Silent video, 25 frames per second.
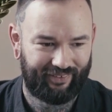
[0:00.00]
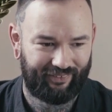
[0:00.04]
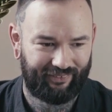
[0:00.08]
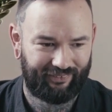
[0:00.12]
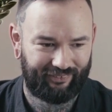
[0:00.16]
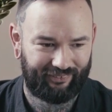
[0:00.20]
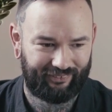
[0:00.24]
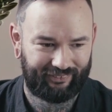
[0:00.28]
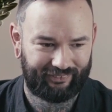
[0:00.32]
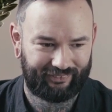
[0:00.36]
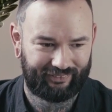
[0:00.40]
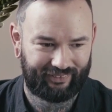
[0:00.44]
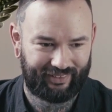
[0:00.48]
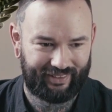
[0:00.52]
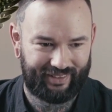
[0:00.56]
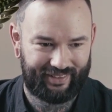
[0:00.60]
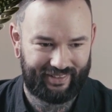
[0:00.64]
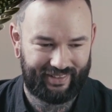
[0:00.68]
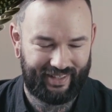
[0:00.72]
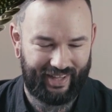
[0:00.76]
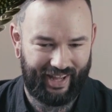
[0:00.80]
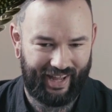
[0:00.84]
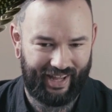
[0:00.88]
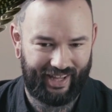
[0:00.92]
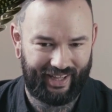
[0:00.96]
all
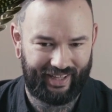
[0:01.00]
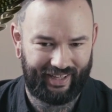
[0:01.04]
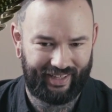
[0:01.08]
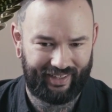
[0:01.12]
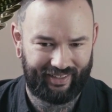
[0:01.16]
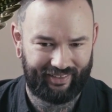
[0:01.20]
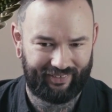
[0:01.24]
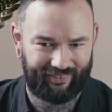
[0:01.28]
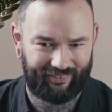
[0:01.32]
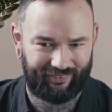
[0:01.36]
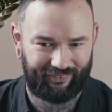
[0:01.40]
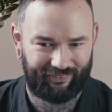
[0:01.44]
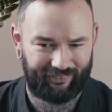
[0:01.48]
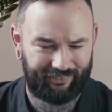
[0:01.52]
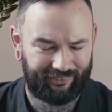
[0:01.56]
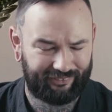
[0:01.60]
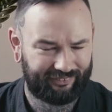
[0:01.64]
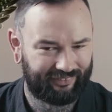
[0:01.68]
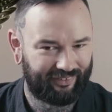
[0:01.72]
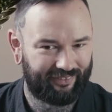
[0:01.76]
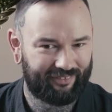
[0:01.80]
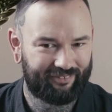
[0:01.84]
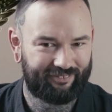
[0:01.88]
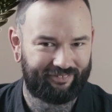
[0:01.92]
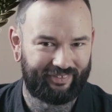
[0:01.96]

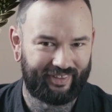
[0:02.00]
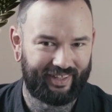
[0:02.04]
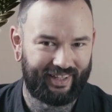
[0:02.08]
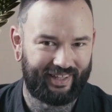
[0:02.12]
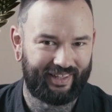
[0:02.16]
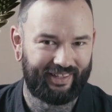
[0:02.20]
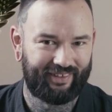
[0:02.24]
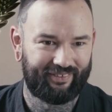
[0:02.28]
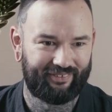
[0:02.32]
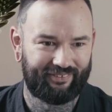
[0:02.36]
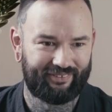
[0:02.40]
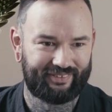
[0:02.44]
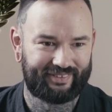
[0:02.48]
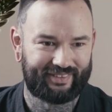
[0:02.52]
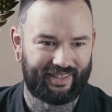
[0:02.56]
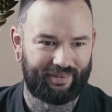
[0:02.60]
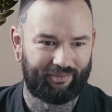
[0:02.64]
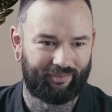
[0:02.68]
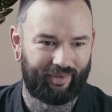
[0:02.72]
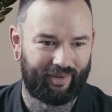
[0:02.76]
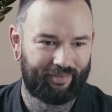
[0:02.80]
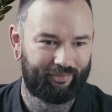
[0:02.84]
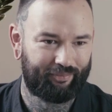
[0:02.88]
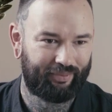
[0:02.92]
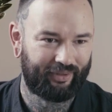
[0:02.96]
longfin eels at
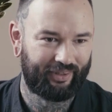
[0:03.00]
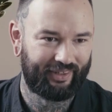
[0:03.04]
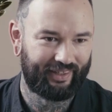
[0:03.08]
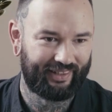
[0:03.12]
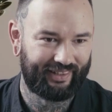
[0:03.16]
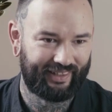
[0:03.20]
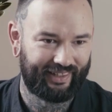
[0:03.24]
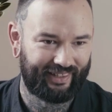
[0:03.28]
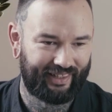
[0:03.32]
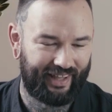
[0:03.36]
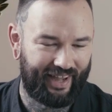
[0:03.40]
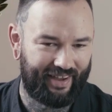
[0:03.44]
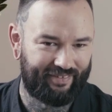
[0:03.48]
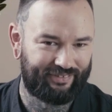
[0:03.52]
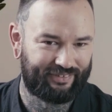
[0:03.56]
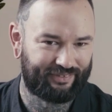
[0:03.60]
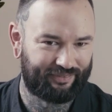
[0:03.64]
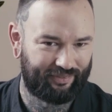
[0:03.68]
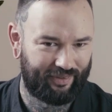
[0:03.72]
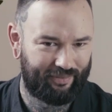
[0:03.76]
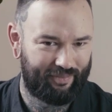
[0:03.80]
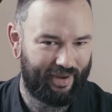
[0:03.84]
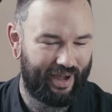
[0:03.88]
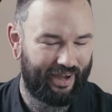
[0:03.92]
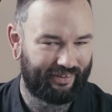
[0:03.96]
one point in their life
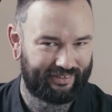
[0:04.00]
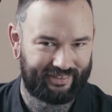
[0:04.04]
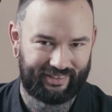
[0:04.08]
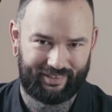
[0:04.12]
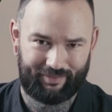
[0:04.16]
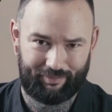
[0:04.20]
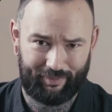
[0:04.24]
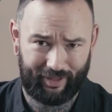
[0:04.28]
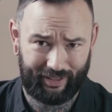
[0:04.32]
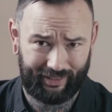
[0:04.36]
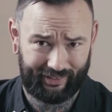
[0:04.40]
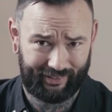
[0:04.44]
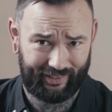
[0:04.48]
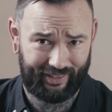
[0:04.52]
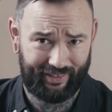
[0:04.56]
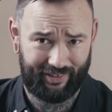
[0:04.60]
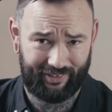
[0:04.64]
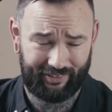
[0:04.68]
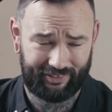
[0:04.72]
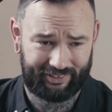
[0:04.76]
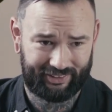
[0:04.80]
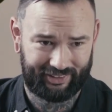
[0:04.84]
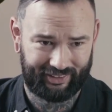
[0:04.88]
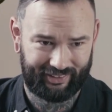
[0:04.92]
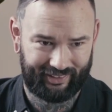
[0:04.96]
swim out to the middle of the
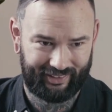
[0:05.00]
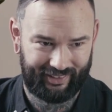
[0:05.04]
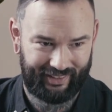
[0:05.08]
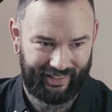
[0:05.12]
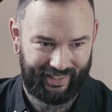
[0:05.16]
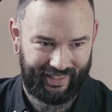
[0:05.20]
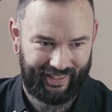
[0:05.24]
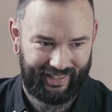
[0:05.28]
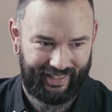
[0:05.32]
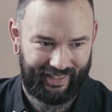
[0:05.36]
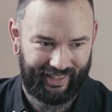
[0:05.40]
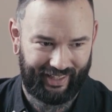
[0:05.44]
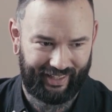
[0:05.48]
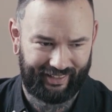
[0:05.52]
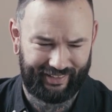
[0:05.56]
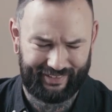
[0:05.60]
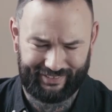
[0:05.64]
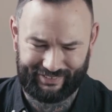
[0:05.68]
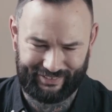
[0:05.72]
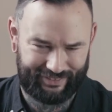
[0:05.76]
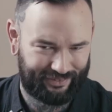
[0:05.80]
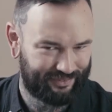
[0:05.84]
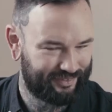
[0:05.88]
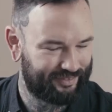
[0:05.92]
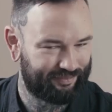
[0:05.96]
ocean. And
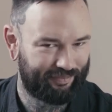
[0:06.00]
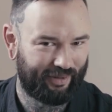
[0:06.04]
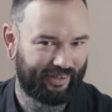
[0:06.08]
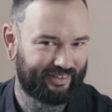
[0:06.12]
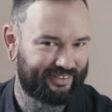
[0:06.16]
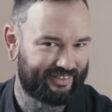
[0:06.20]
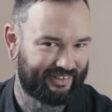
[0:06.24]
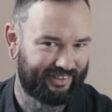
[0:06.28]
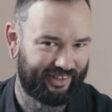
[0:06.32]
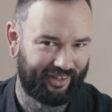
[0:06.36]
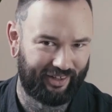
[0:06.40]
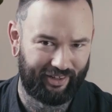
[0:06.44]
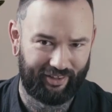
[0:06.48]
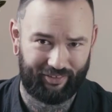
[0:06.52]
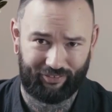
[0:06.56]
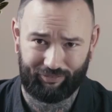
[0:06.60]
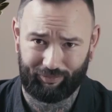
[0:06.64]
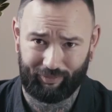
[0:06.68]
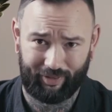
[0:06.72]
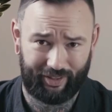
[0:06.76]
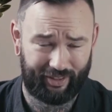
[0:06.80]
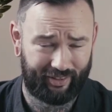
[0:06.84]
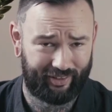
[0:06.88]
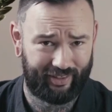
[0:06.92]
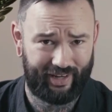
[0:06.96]
there's two spots on Earth,
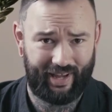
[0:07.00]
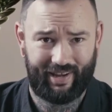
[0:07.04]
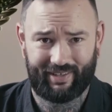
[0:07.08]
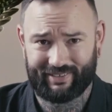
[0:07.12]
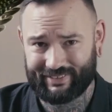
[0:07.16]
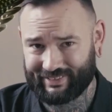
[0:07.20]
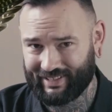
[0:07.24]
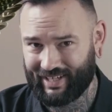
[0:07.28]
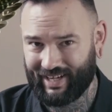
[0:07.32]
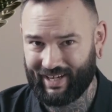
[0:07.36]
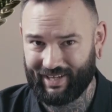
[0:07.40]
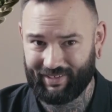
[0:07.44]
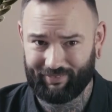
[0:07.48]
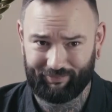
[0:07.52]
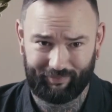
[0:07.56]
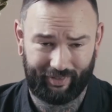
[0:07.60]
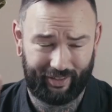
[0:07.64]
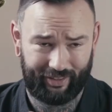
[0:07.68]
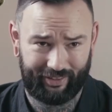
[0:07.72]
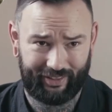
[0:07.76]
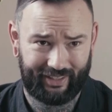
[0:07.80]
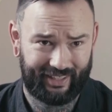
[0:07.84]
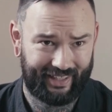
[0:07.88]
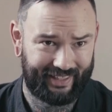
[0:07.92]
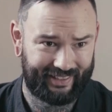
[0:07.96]
one on our side,
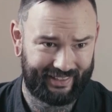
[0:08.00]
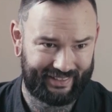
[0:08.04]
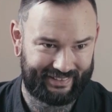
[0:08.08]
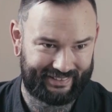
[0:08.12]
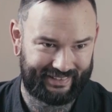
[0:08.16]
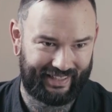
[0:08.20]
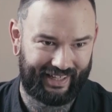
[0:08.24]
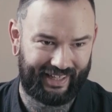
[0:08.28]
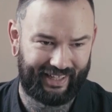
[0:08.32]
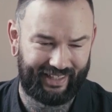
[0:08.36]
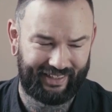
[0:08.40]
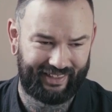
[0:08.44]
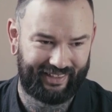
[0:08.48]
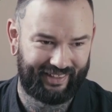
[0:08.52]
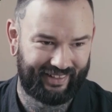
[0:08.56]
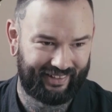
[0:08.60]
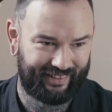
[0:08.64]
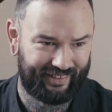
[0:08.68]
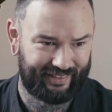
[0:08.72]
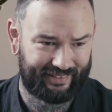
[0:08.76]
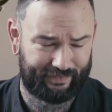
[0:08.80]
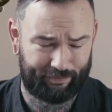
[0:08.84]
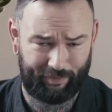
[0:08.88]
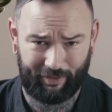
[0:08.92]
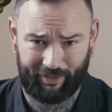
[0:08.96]
one on the other side.
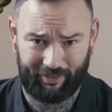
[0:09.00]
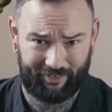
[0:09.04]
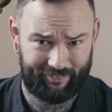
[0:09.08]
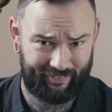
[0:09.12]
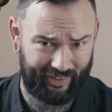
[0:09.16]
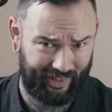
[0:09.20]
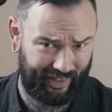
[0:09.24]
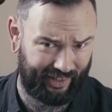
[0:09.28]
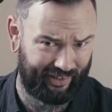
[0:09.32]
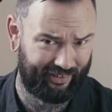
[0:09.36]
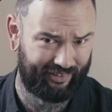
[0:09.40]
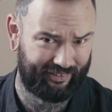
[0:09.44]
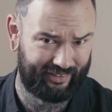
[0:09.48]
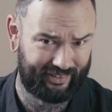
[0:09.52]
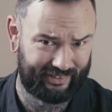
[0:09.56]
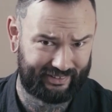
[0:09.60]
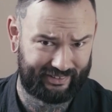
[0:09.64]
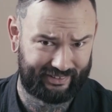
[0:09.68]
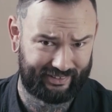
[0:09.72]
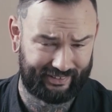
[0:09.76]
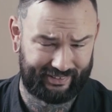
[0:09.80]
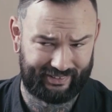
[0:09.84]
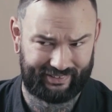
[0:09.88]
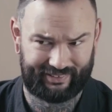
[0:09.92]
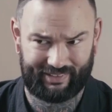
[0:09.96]
The spot over here is
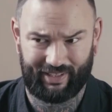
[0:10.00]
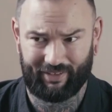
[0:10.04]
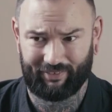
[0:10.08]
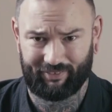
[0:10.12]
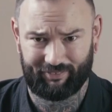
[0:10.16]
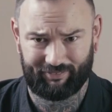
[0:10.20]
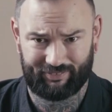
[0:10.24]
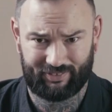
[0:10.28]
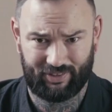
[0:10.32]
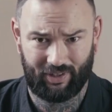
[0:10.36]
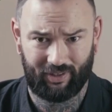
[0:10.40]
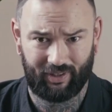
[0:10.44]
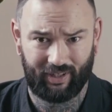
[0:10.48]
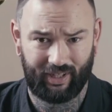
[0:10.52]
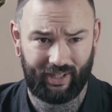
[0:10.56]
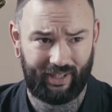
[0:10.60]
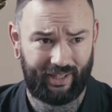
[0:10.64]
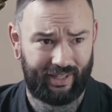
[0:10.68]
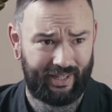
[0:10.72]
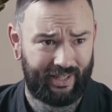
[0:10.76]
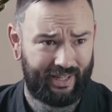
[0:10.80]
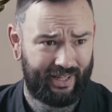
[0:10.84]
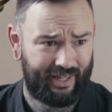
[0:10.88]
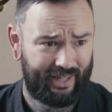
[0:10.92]
just south of Tonga.